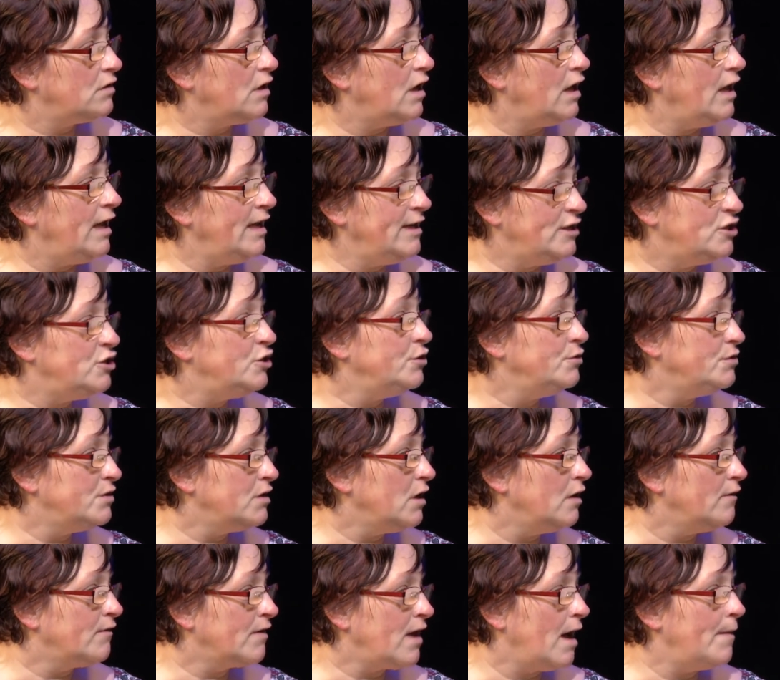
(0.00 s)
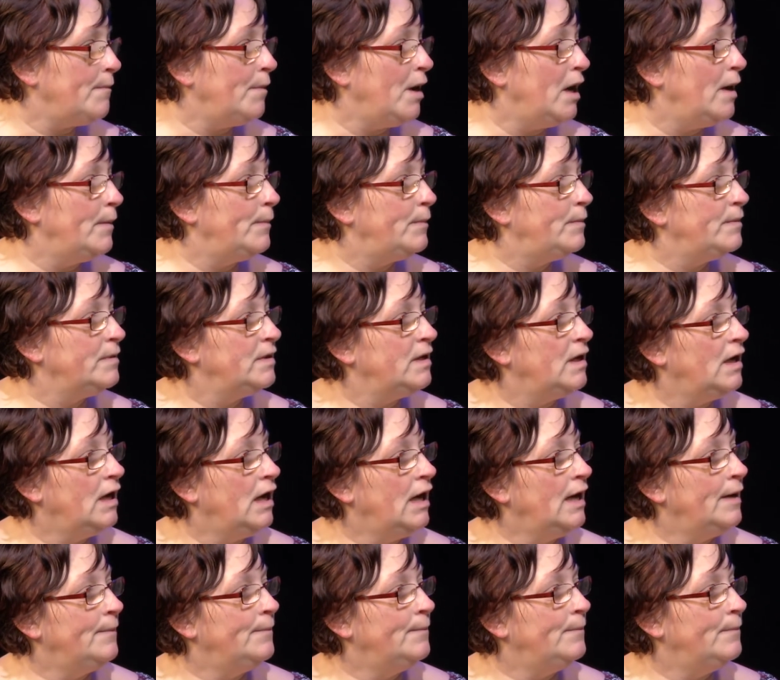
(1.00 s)
issues that have come up
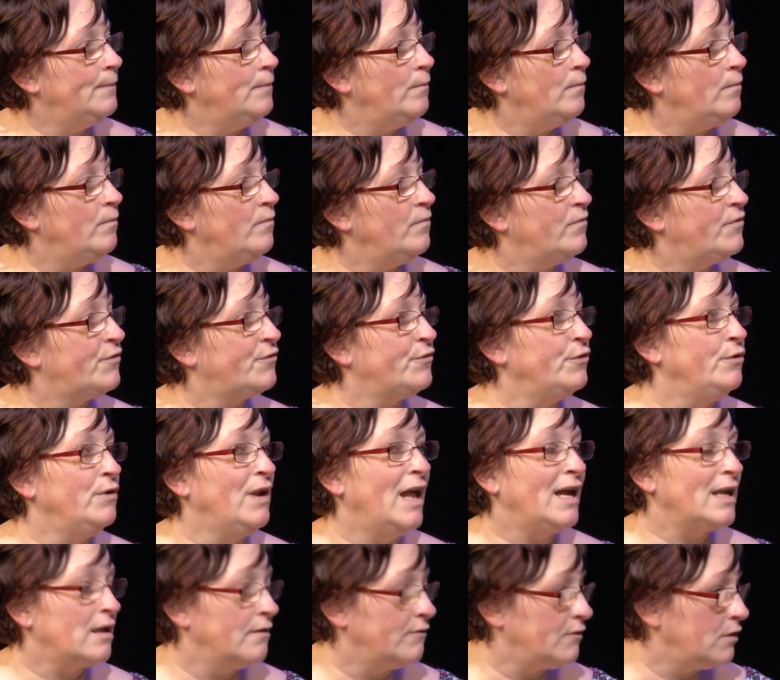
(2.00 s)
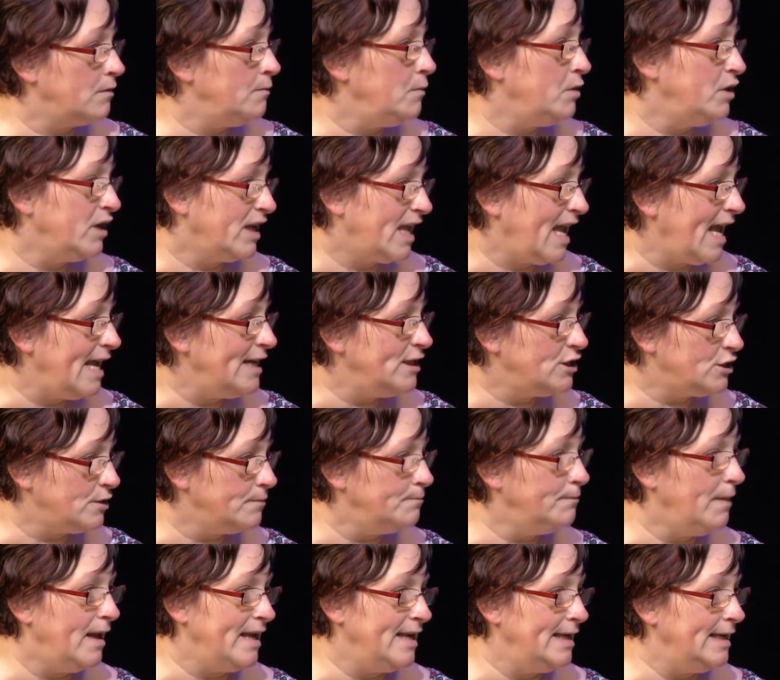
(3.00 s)
through lack of communication
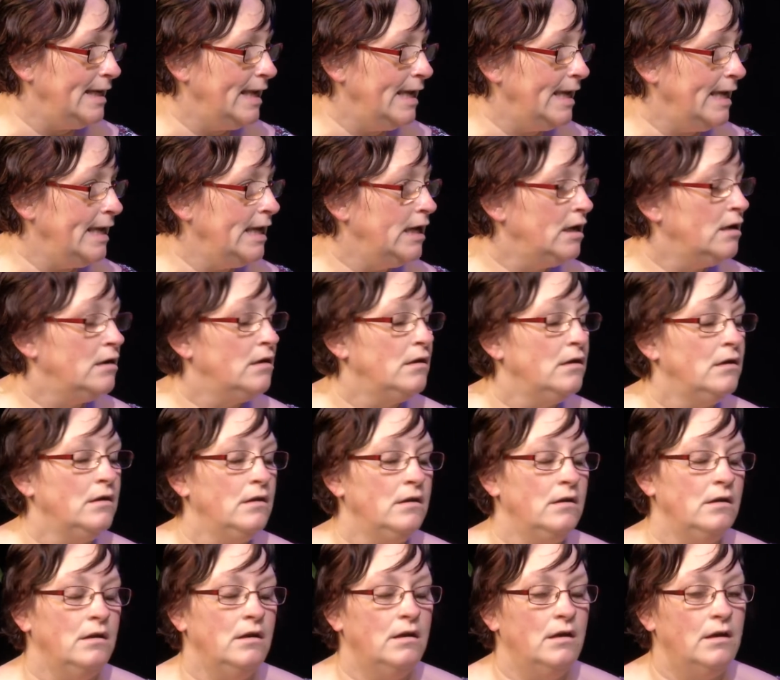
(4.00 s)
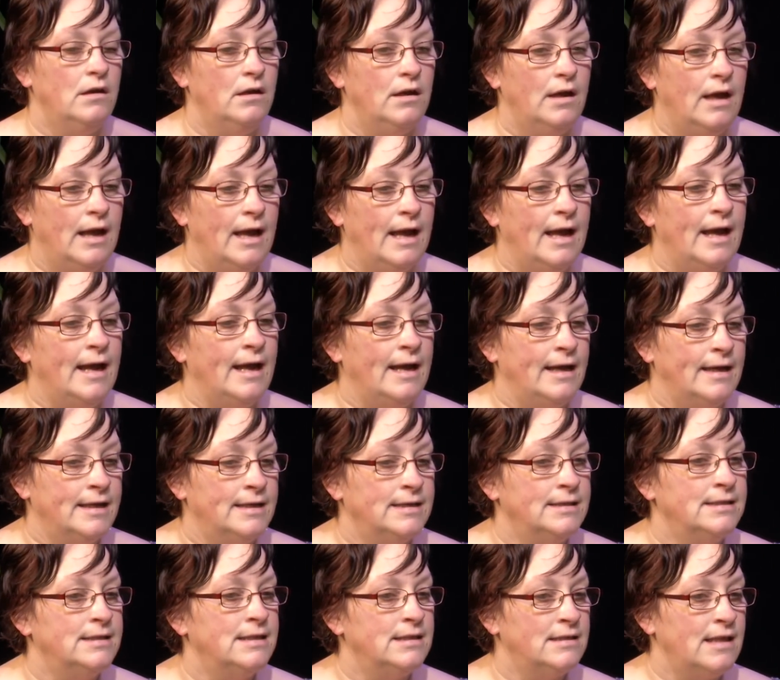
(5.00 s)
mainly,
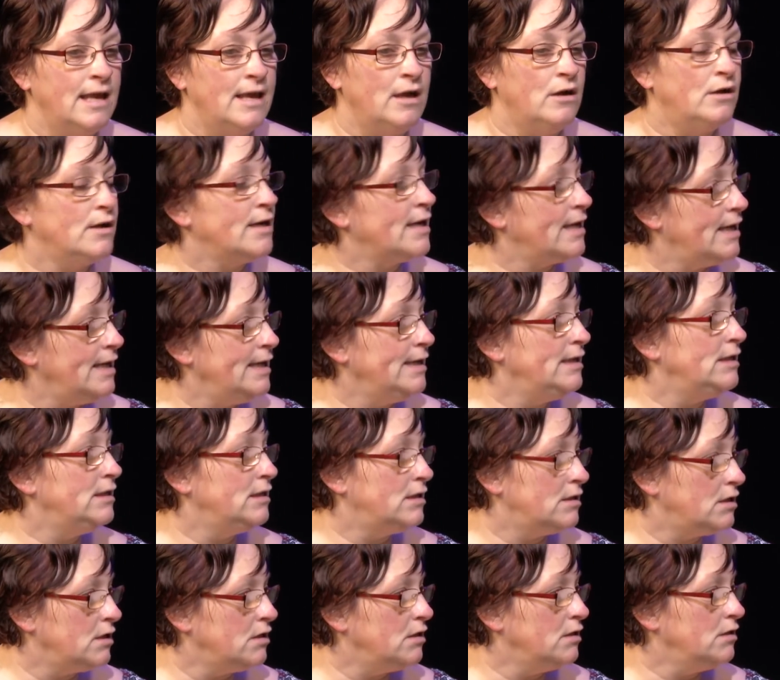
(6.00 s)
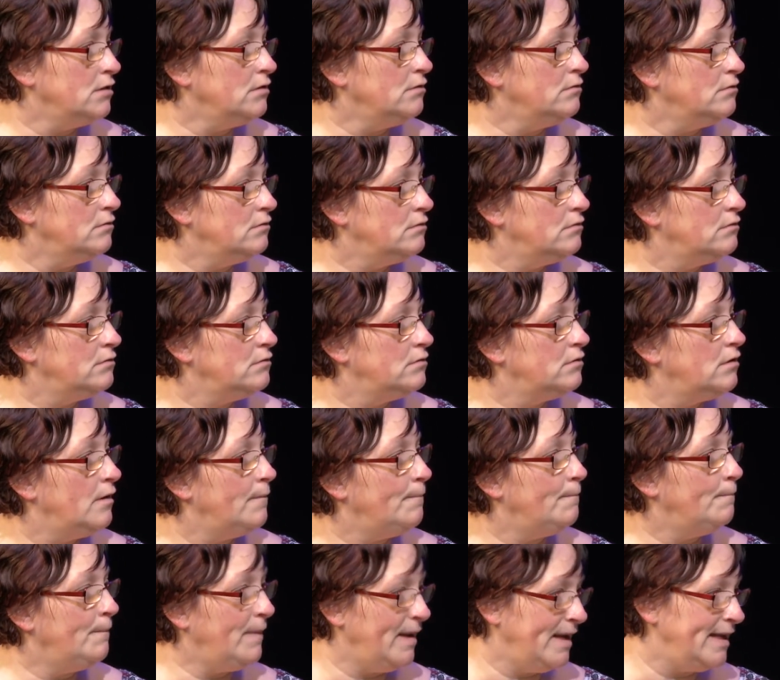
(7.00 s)
and they are keen to
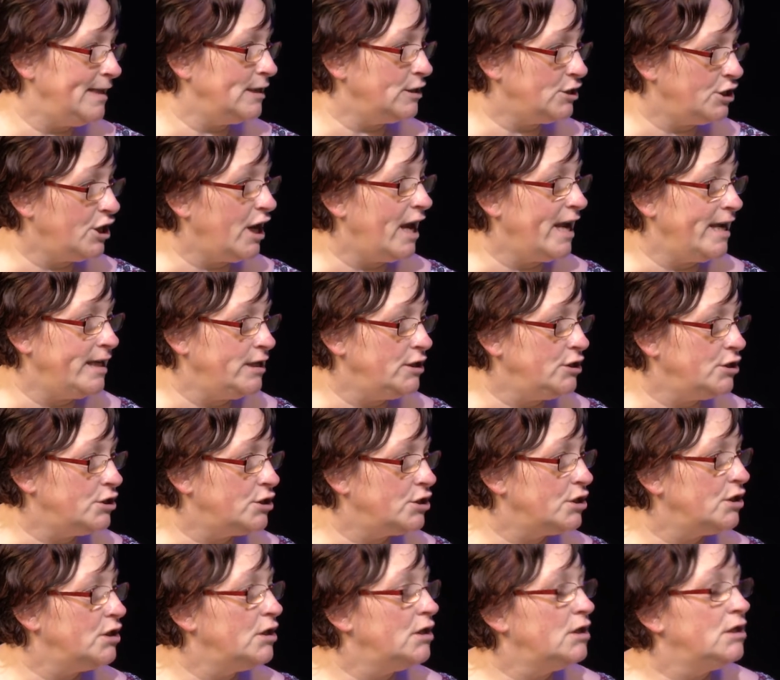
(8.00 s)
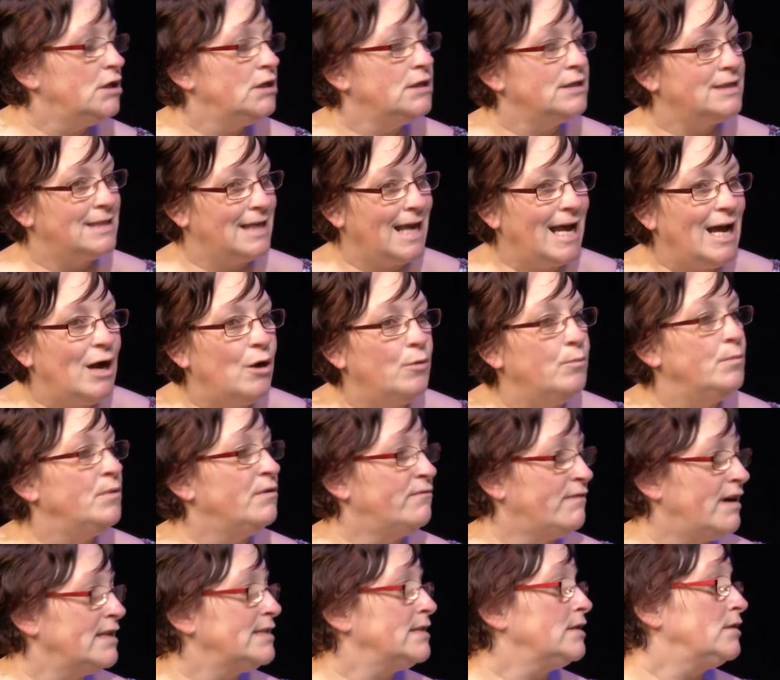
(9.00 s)
make a change to help the
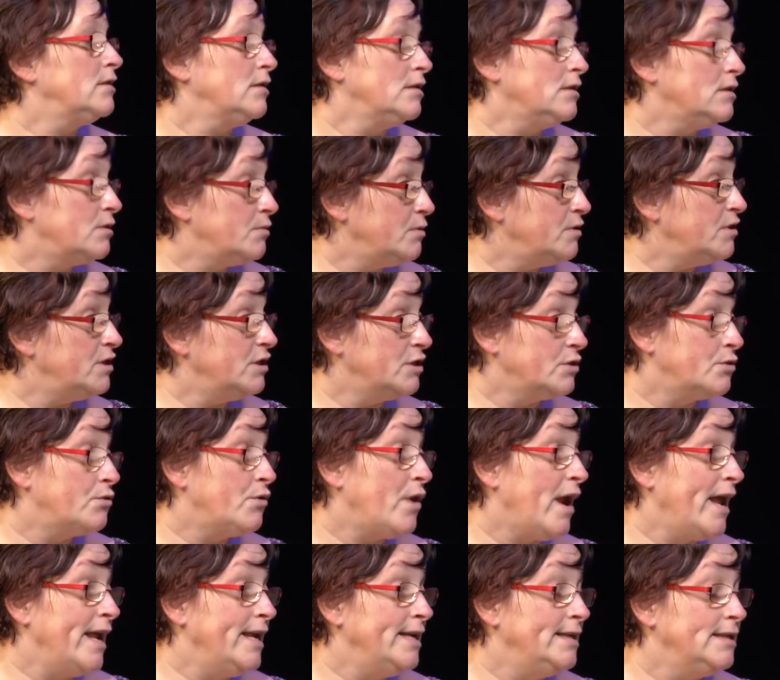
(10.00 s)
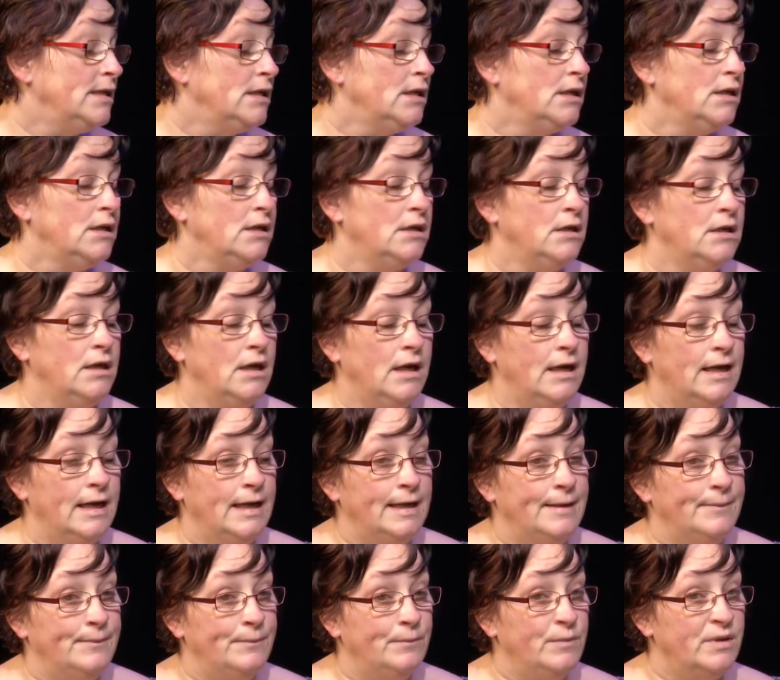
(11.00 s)
residents, which is great.
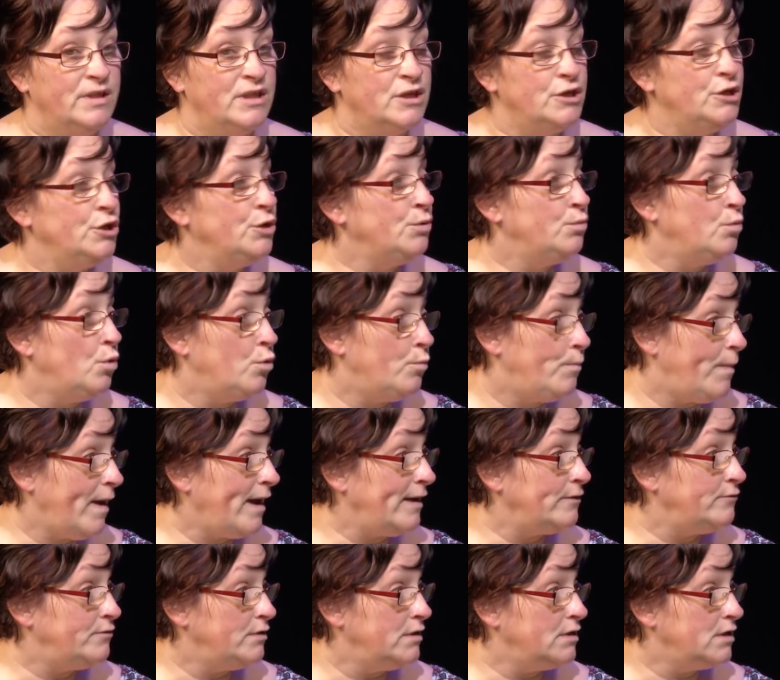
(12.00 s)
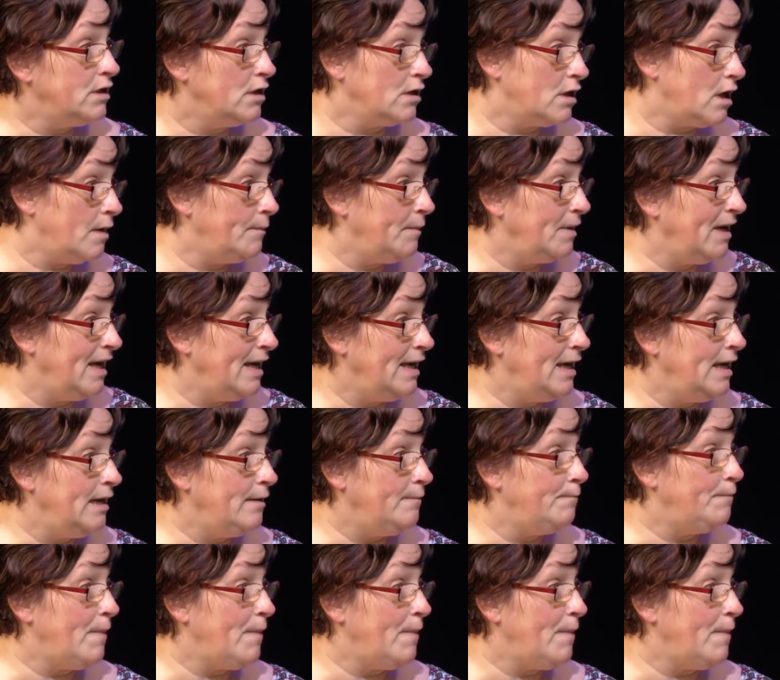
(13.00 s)
With the new ward boundaries that are coming in